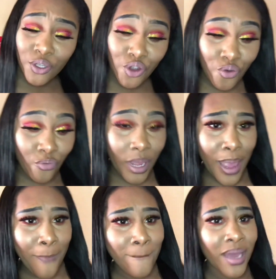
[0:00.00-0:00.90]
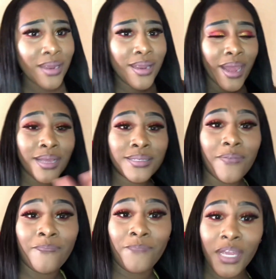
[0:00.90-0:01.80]
See you in my next
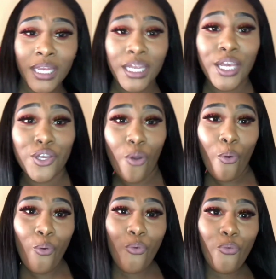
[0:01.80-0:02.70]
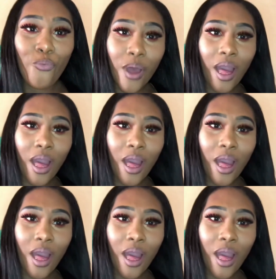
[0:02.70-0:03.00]
video.